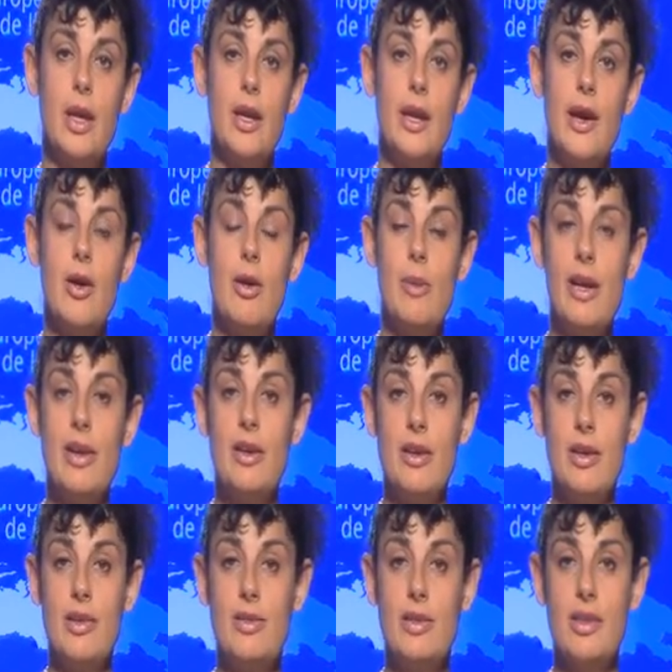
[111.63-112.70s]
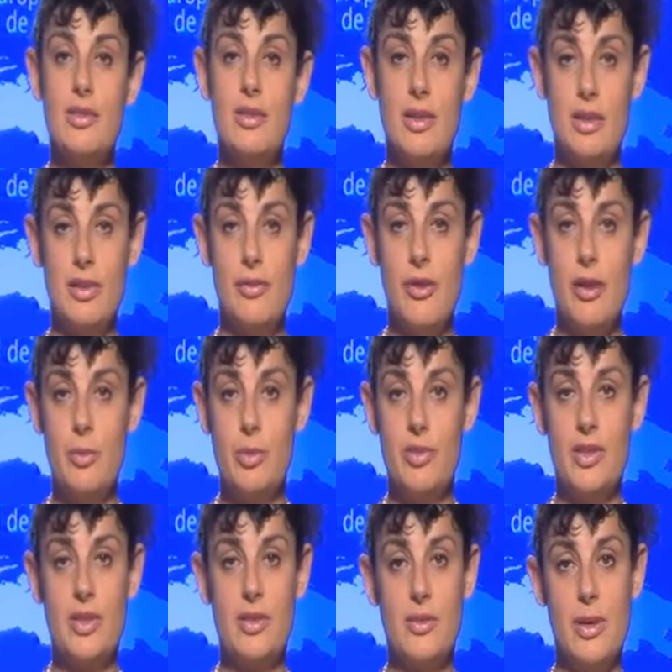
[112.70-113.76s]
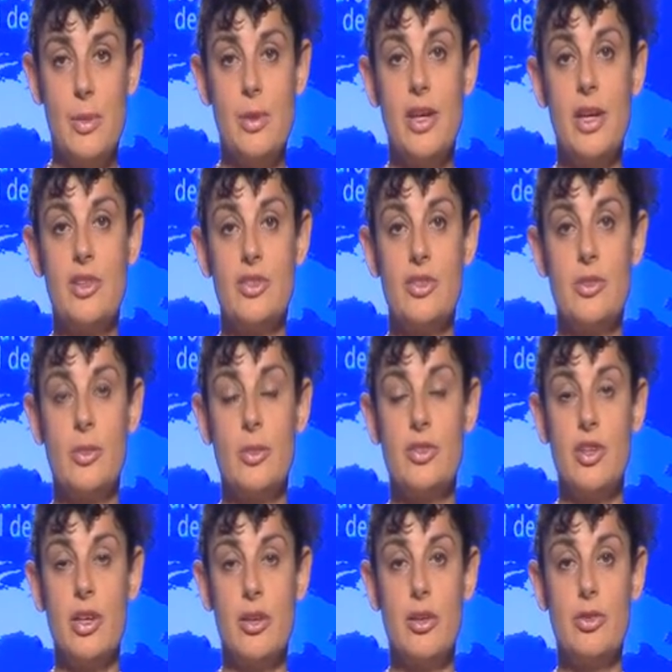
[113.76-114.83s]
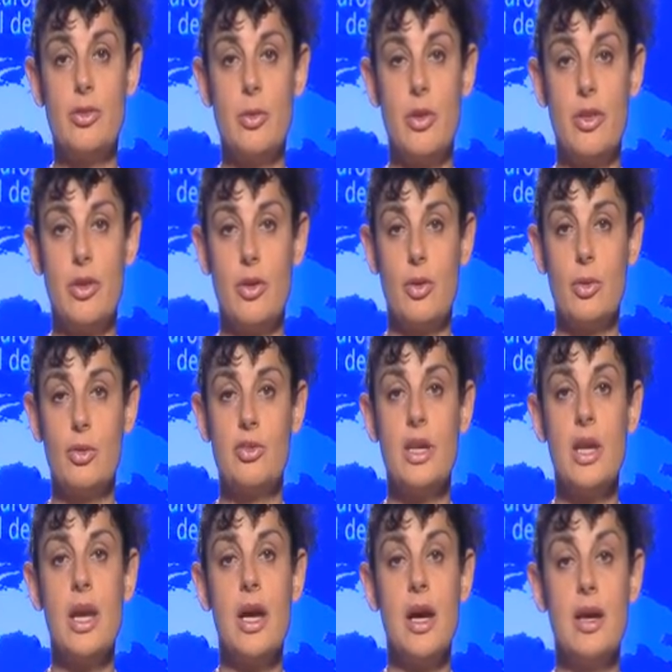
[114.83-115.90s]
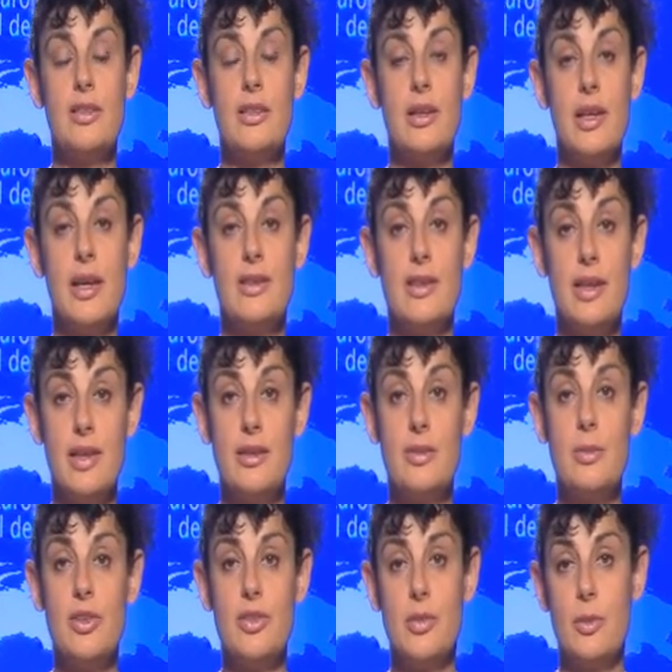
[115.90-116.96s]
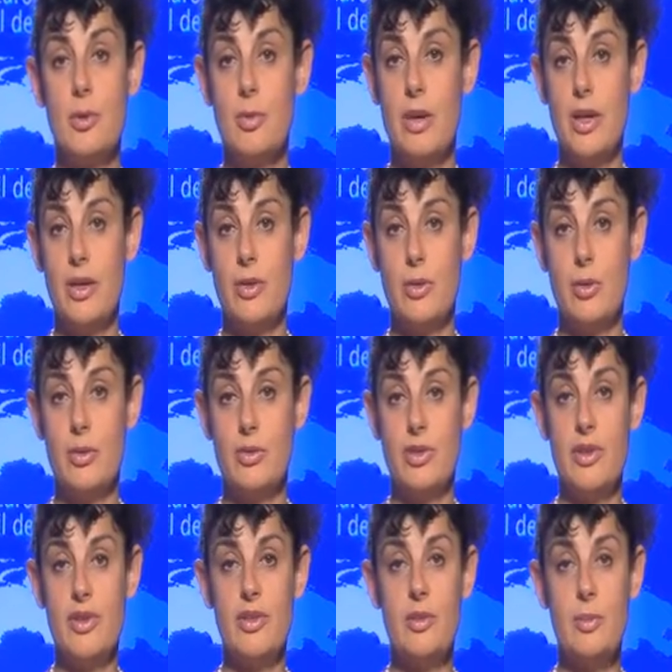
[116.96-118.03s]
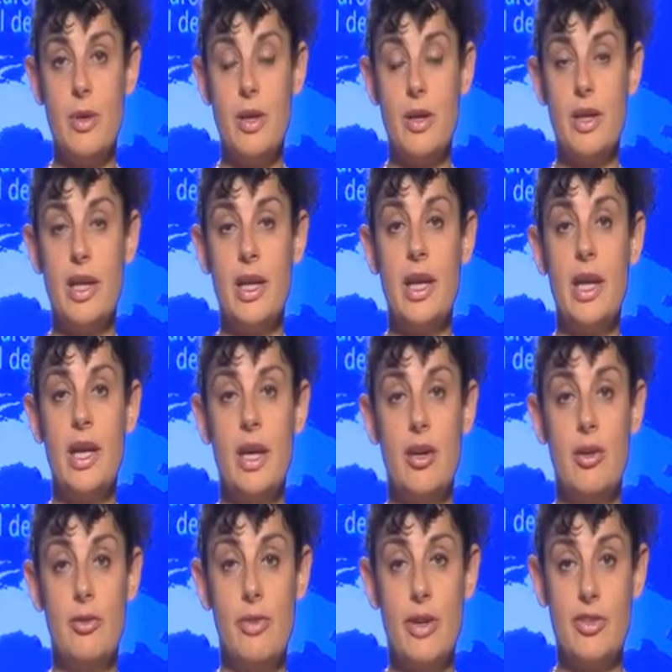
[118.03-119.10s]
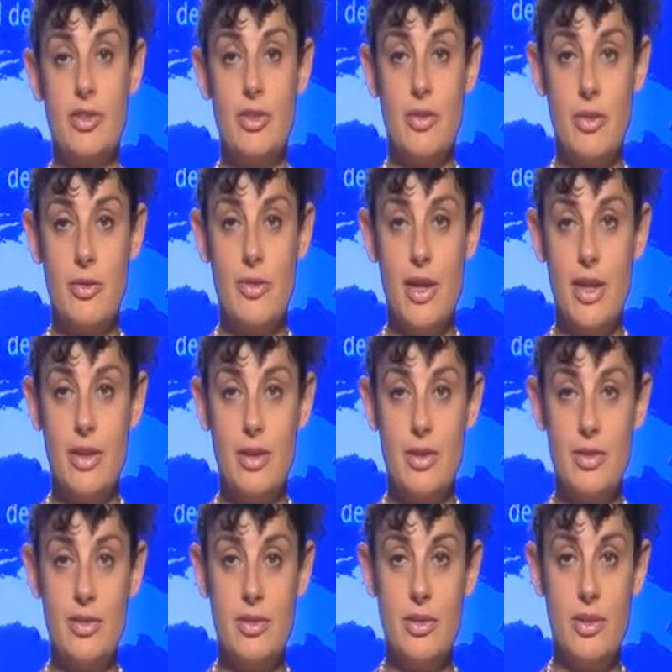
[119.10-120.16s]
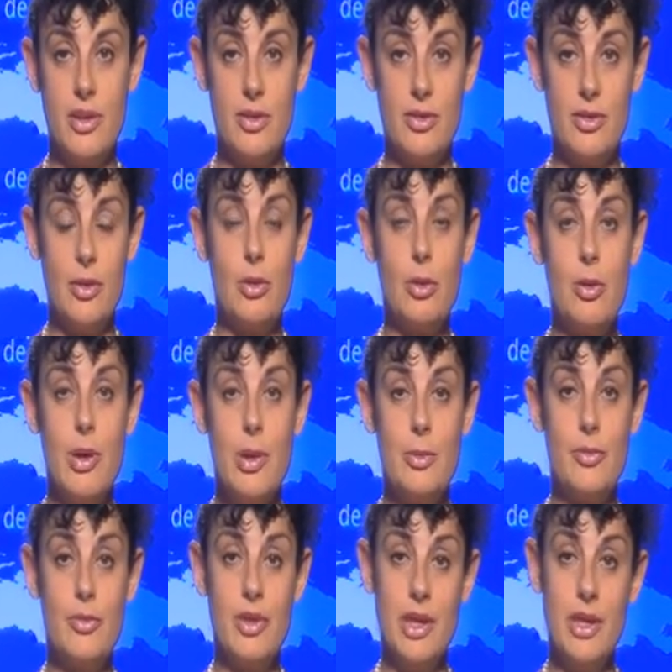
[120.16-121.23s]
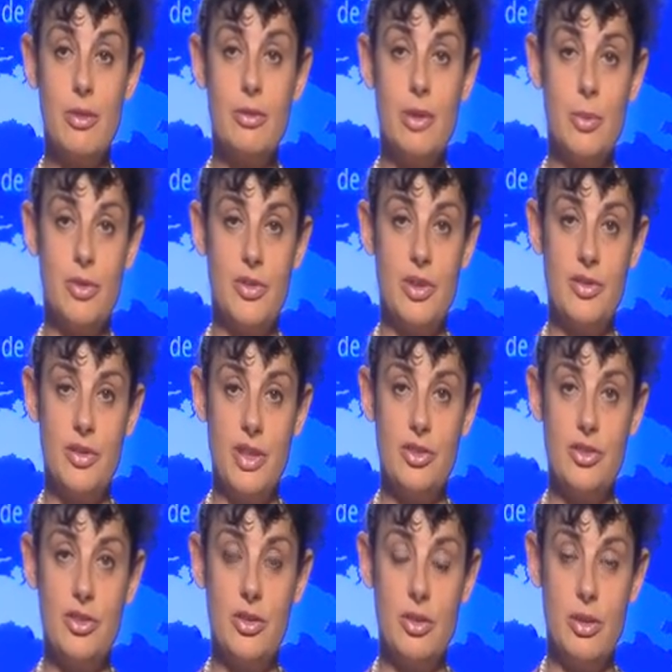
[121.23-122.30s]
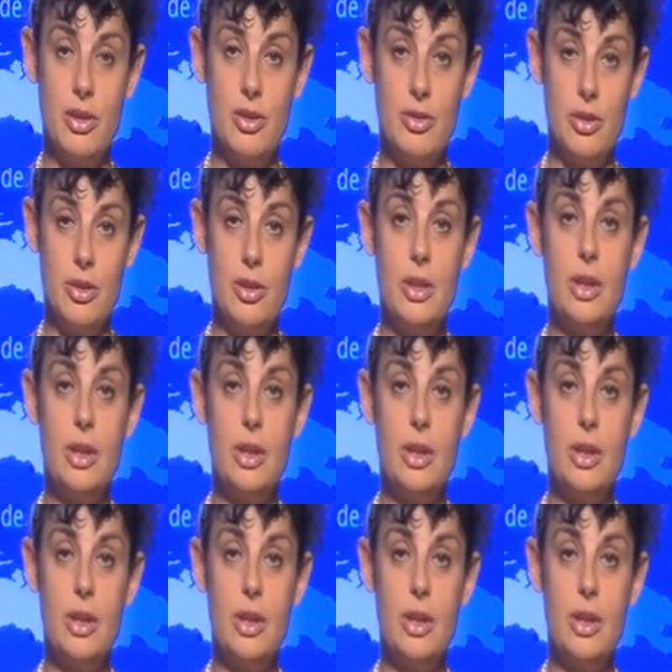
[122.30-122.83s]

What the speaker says: Now, about 90 to 95% of applications which are lodged with the court are declared inadmissible by the court, and this is partly a reflection of the fact that there is no requirement for legal representation early on.